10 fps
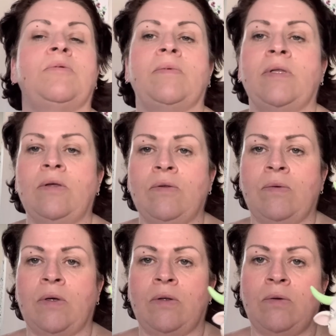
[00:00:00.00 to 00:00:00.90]
But when you're
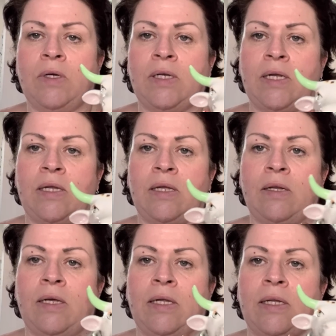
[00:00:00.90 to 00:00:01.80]
looking at it
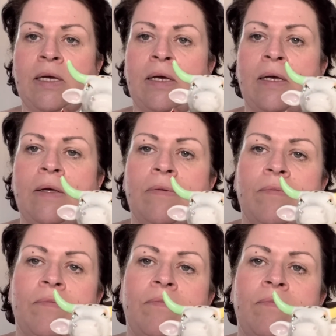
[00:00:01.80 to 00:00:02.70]
like that,
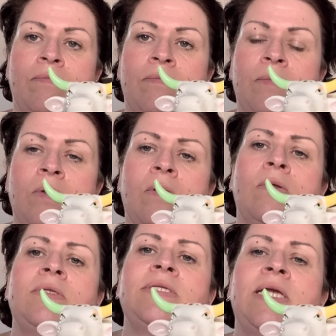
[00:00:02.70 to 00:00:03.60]
you
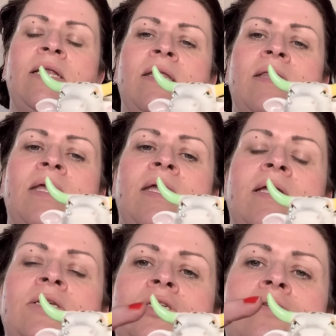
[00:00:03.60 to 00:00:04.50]
can't see anything.
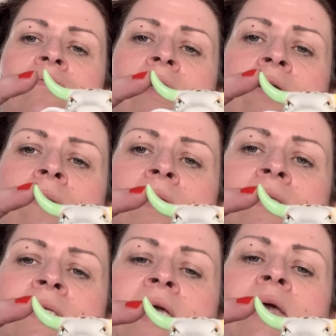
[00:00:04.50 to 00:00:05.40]
It's just right on the
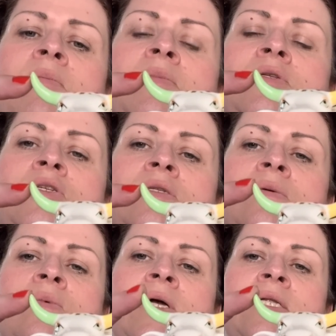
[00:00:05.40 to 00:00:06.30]
tip. It's just a
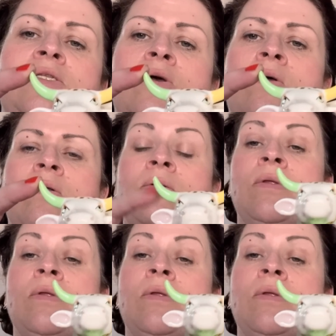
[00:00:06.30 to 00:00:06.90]
white dot.